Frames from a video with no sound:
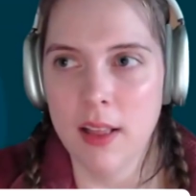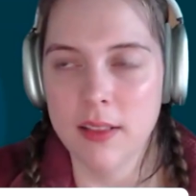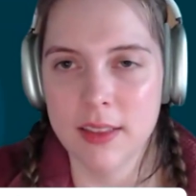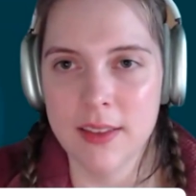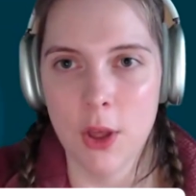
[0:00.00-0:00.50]
Well,
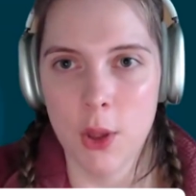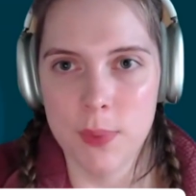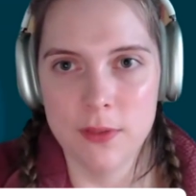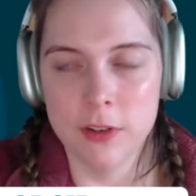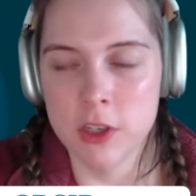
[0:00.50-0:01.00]
I'll leave it
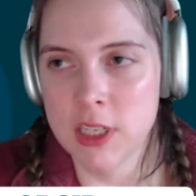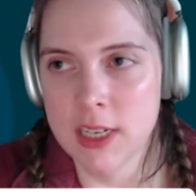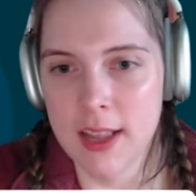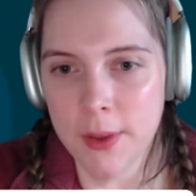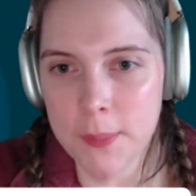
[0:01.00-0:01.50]
open for just
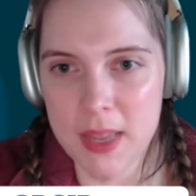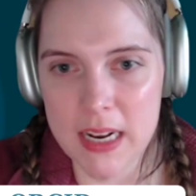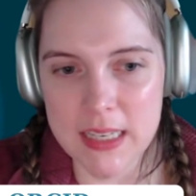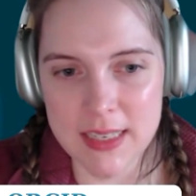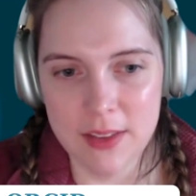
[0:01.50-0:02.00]
another
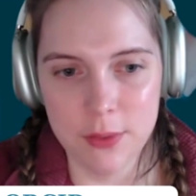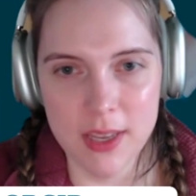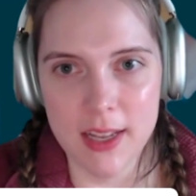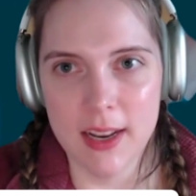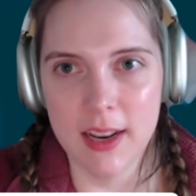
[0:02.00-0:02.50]
minute to see if we
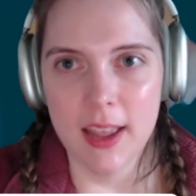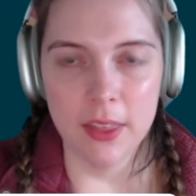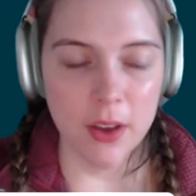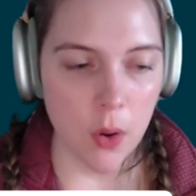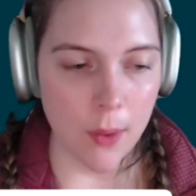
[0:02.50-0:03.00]
get any
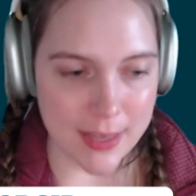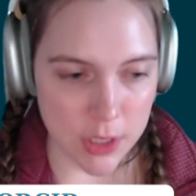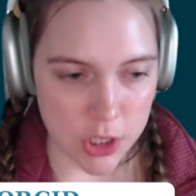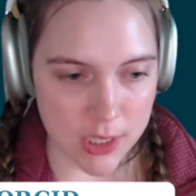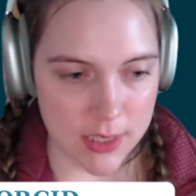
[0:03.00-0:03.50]
other
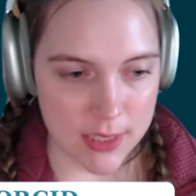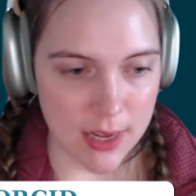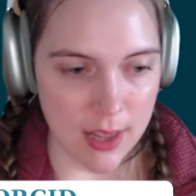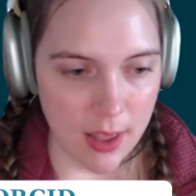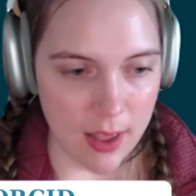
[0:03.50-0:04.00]
questions.
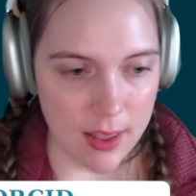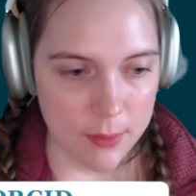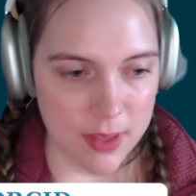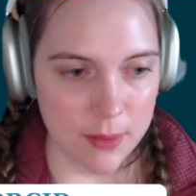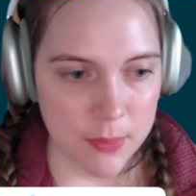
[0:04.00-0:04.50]

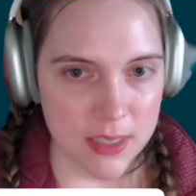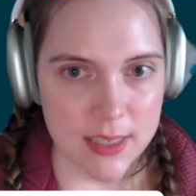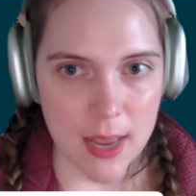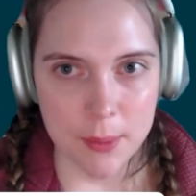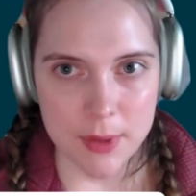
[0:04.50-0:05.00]
In the
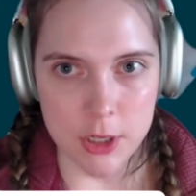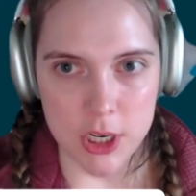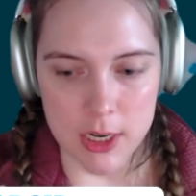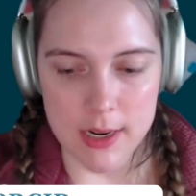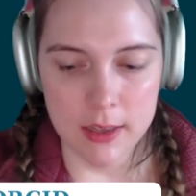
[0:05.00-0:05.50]
meantime, I'm going to
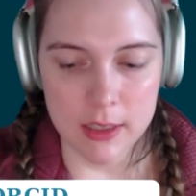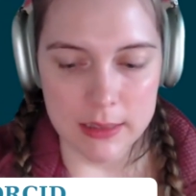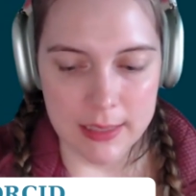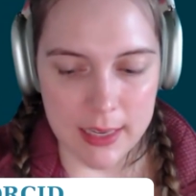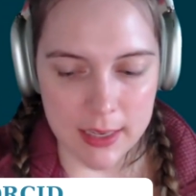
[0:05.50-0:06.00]
share another
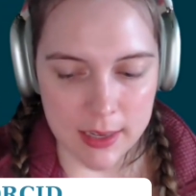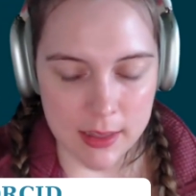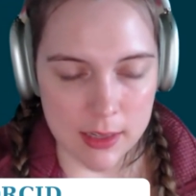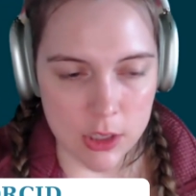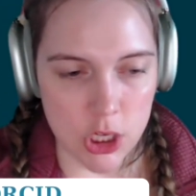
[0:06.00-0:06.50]
link
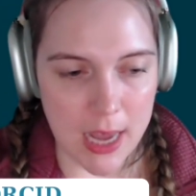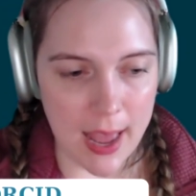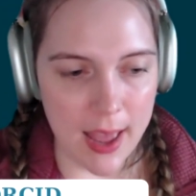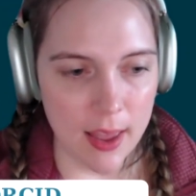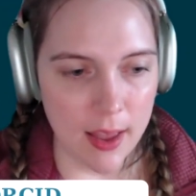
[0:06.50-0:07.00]
in the
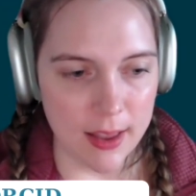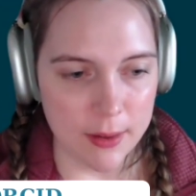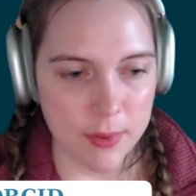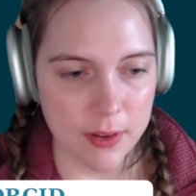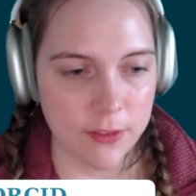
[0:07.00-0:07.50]
chat,
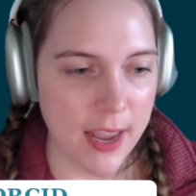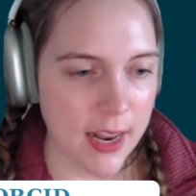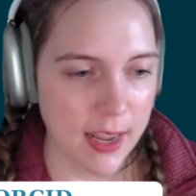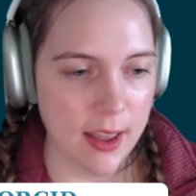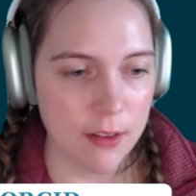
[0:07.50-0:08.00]

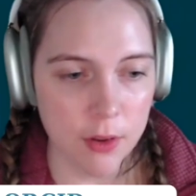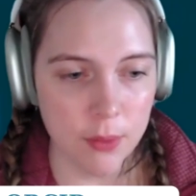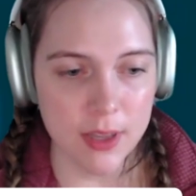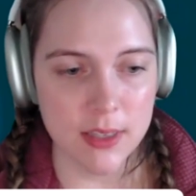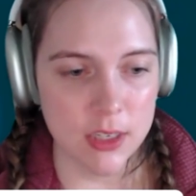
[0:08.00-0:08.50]
inviting
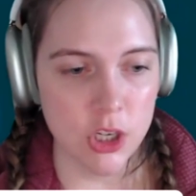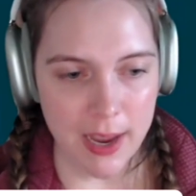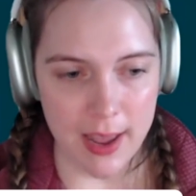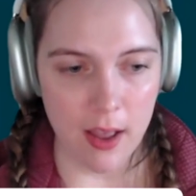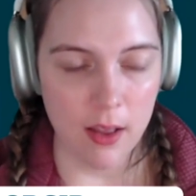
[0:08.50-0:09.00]
everyone to
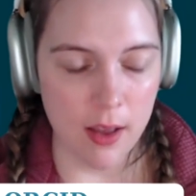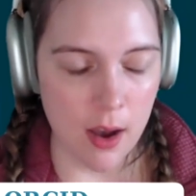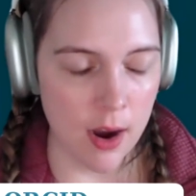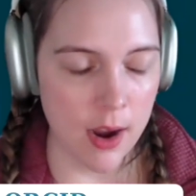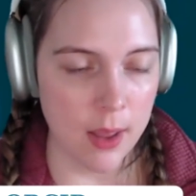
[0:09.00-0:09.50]
check out
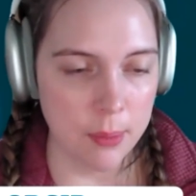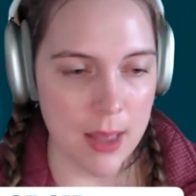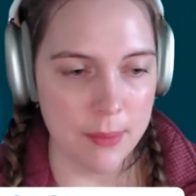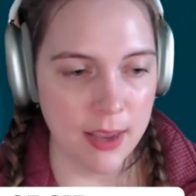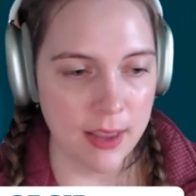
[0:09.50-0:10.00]
our
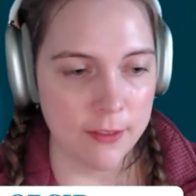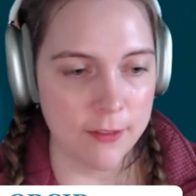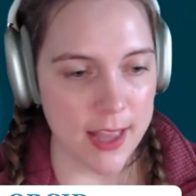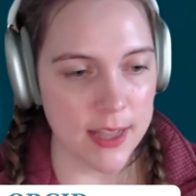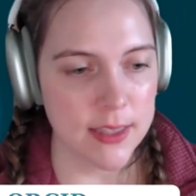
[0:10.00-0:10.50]
upcoming
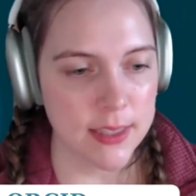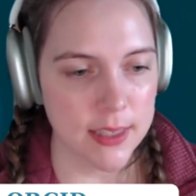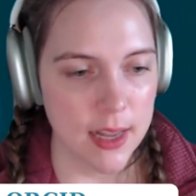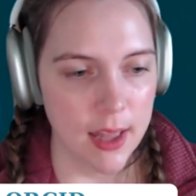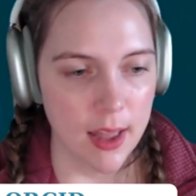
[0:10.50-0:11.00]
events.
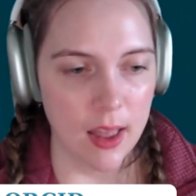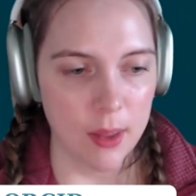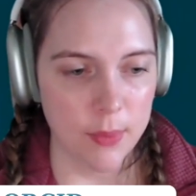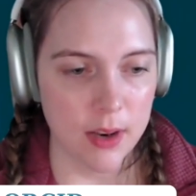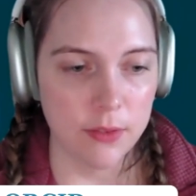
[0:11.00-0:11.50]

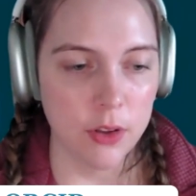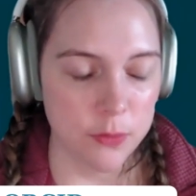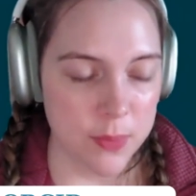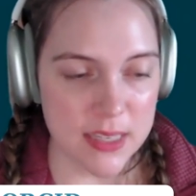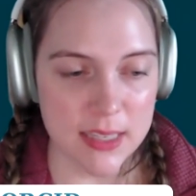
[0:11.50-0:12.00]
And if
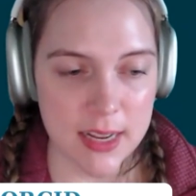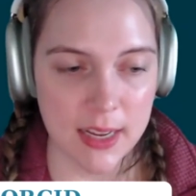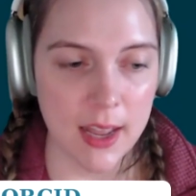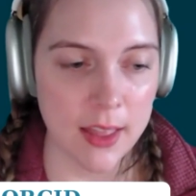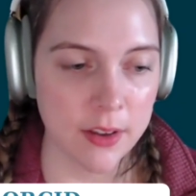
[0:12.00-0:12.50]
you've missed
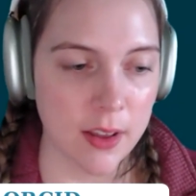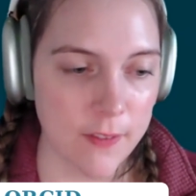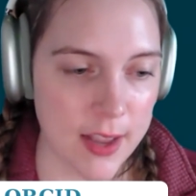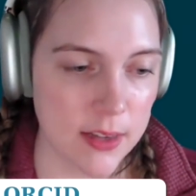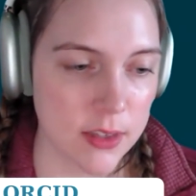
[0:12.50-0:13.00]
any other
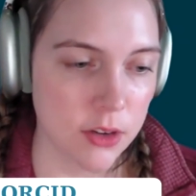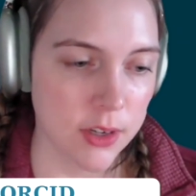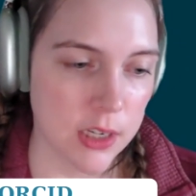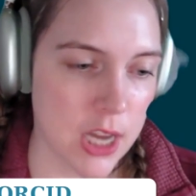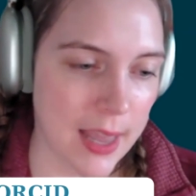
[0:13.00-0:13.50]
events, you
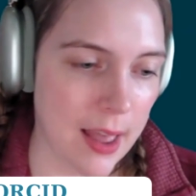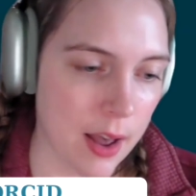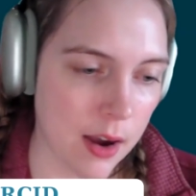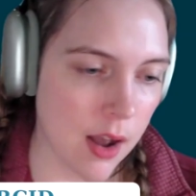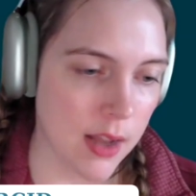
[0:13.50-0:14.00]
can check
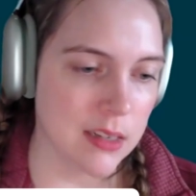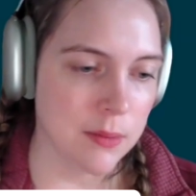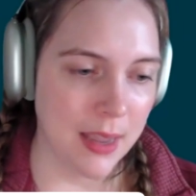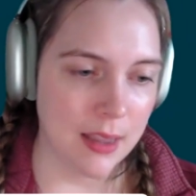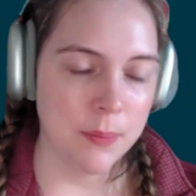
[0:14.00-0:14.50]
out our on
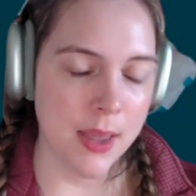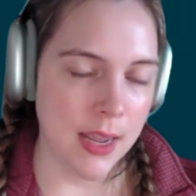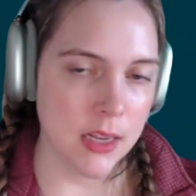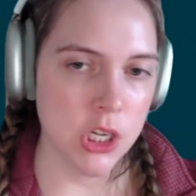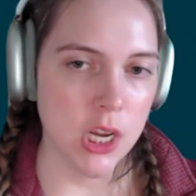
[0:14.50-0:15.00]
demand
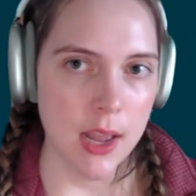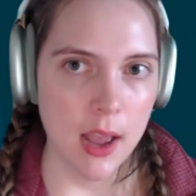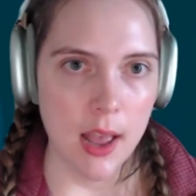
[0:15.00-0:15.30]
page.